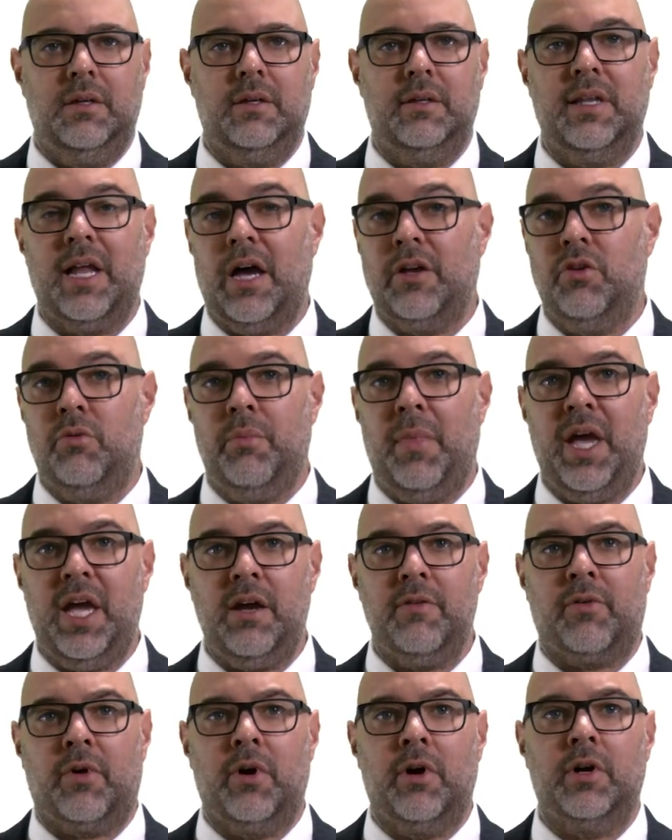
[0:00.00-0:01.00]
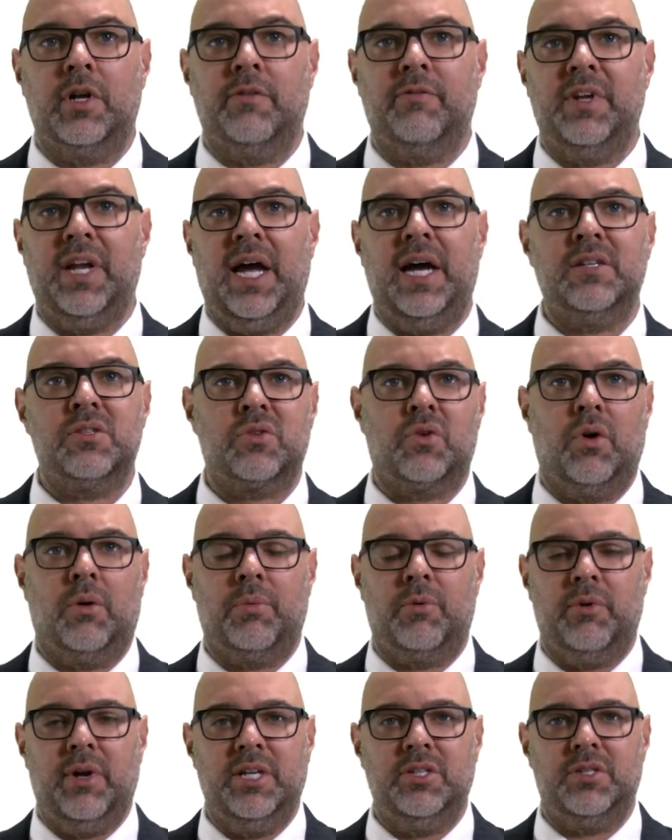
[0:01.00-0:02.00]
Now, you may have heard of an S
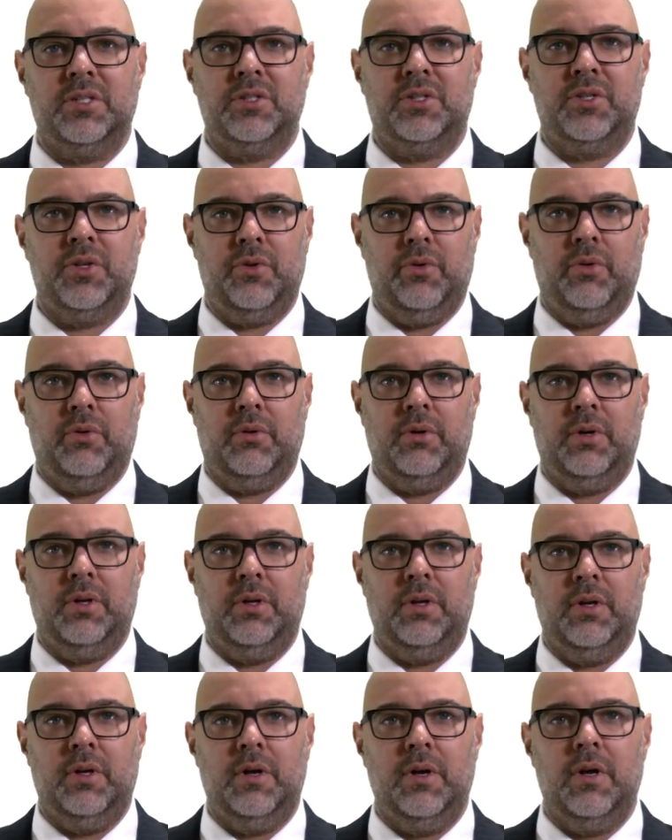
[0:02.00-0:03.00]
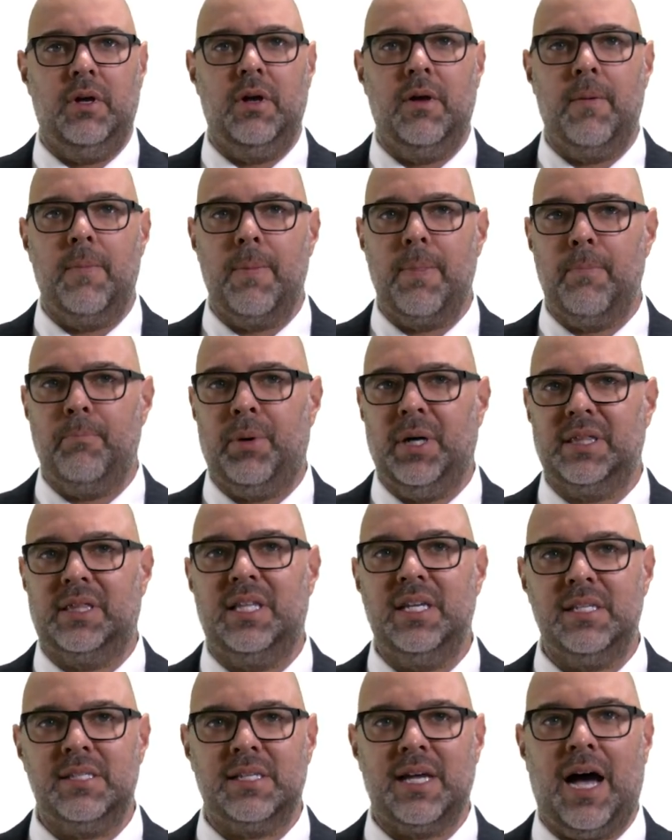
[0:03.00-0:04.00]
corporation too, but
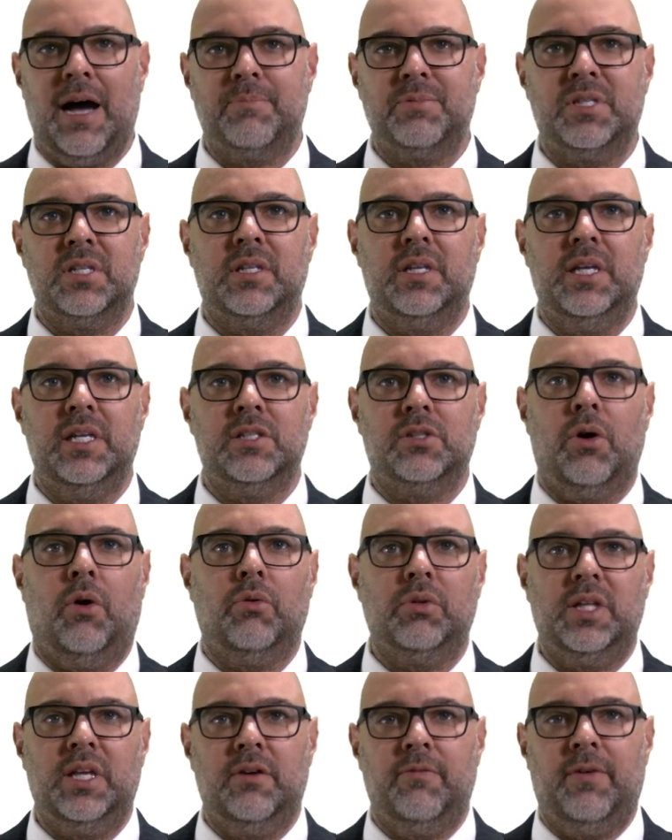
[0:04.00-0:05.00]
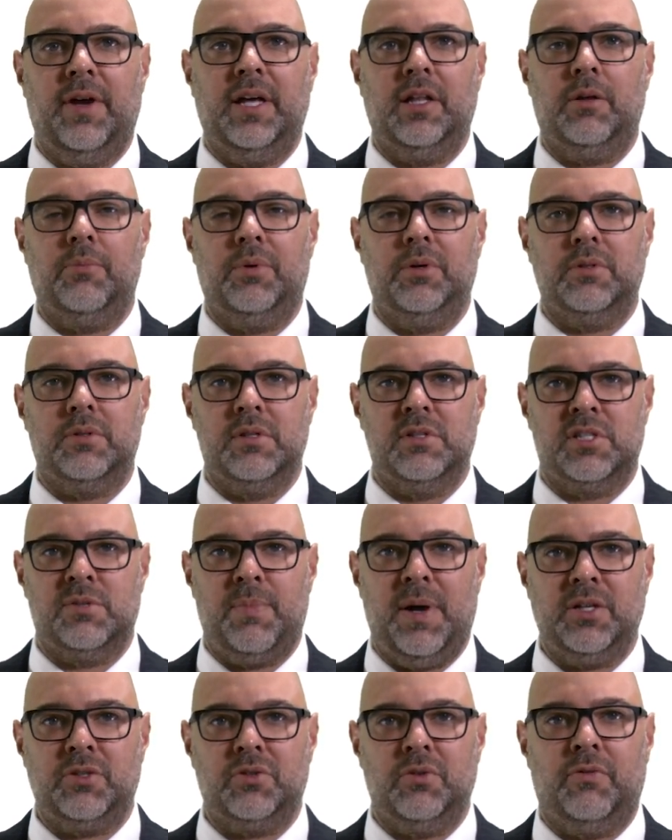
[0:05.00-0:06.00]
this option is only available to
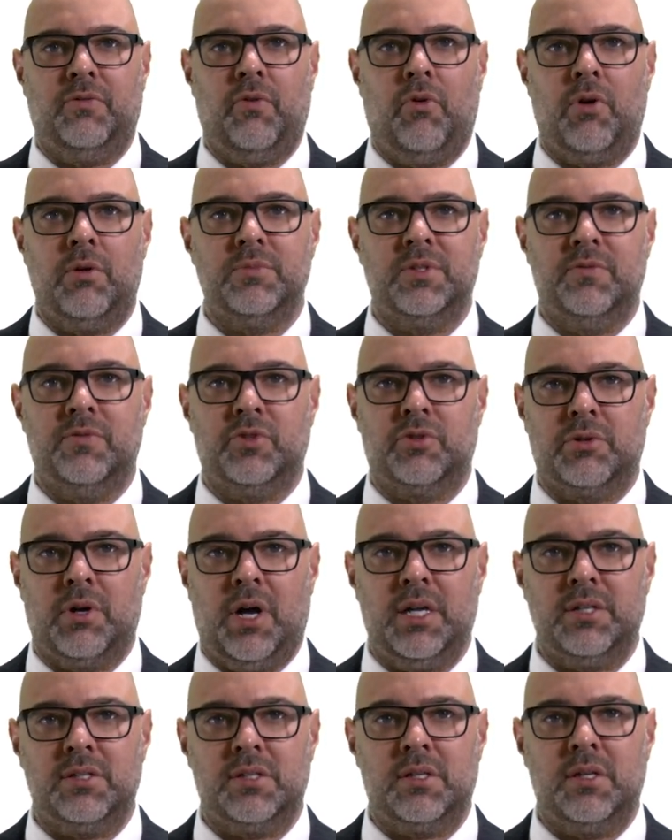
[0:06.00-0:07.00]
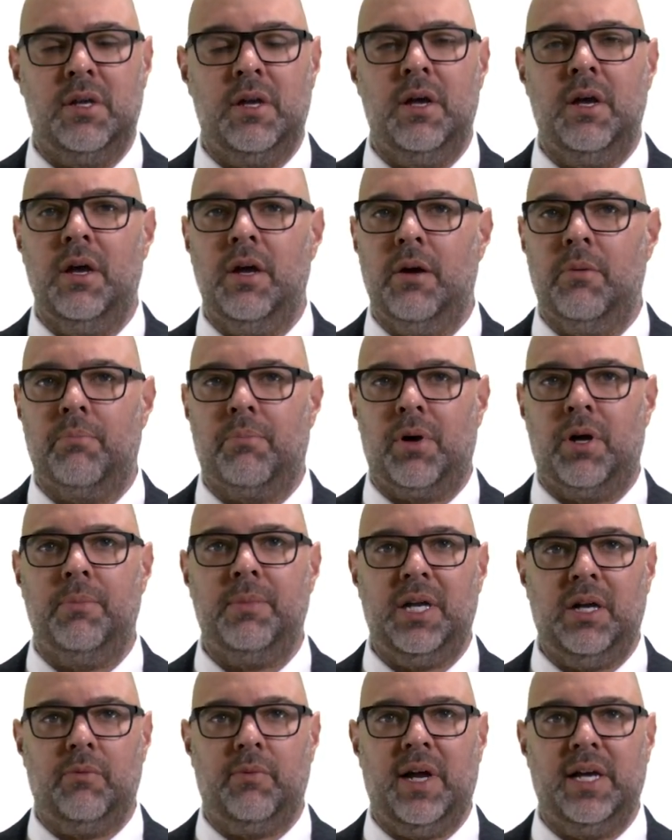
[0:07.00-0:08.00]
special forms of trust,
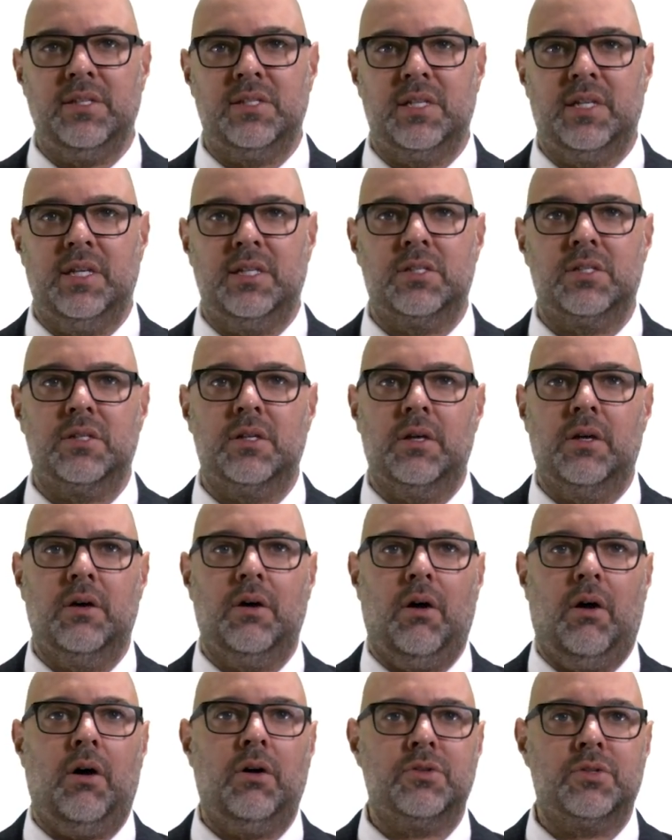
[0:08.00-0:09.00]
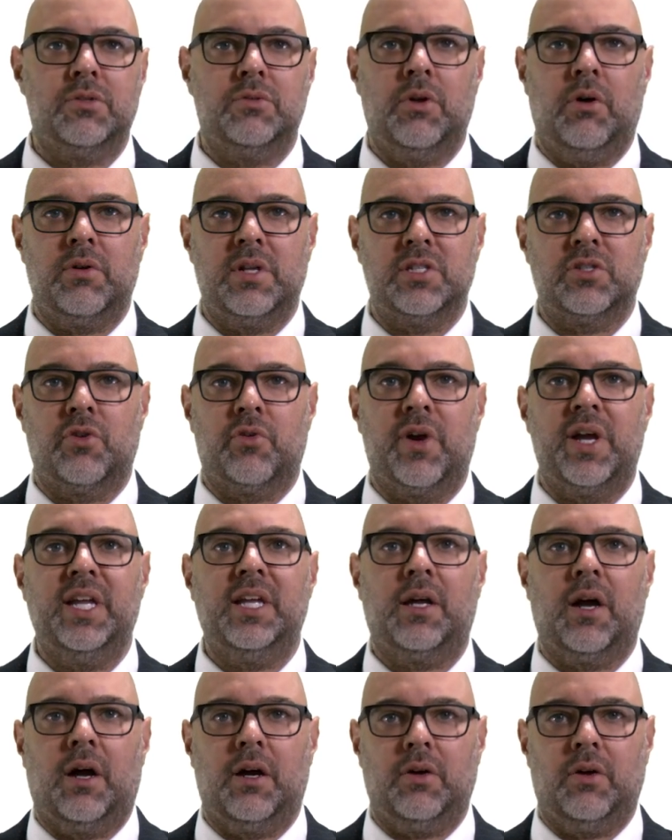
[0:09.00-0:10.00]
permanent residents, also known as green
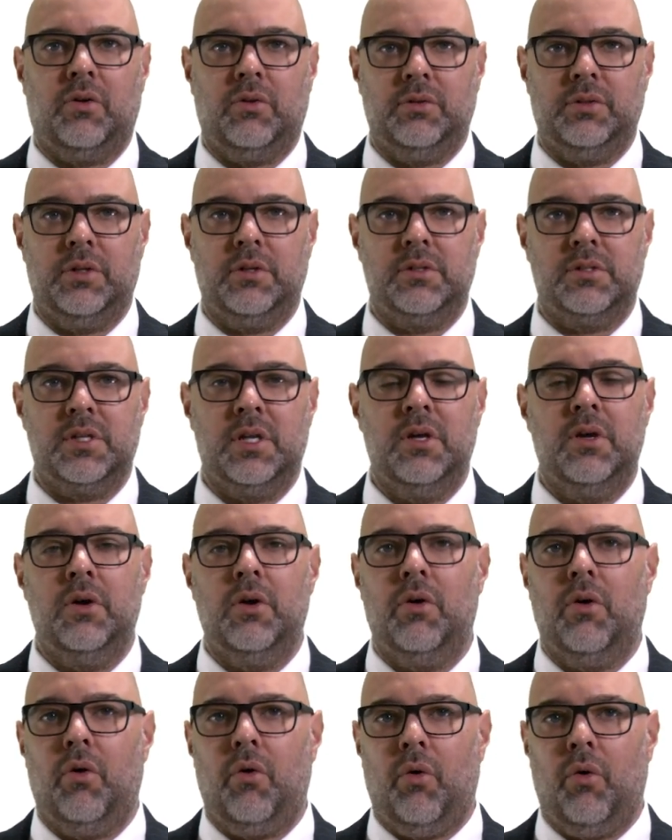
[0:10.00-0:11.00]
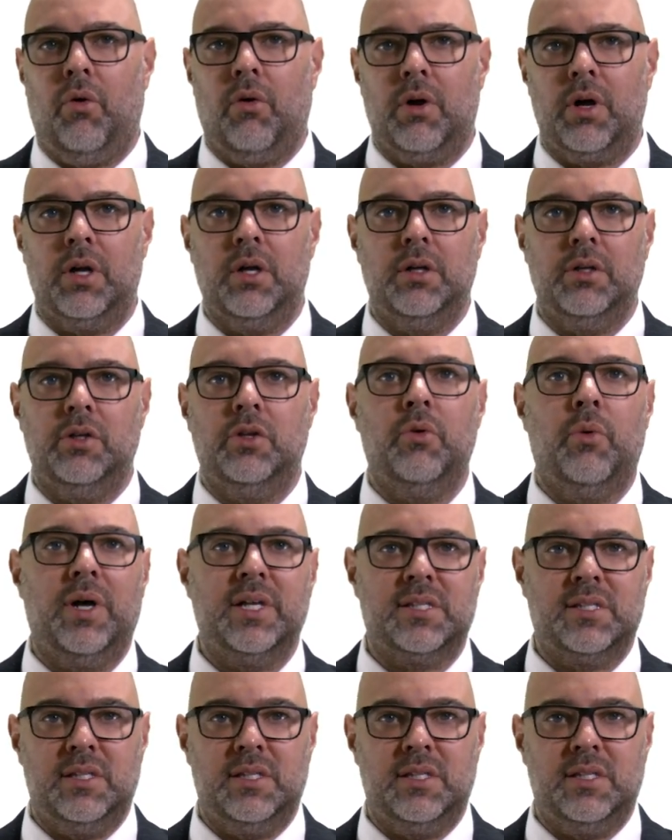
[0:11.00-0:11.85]
card holders, or U.S.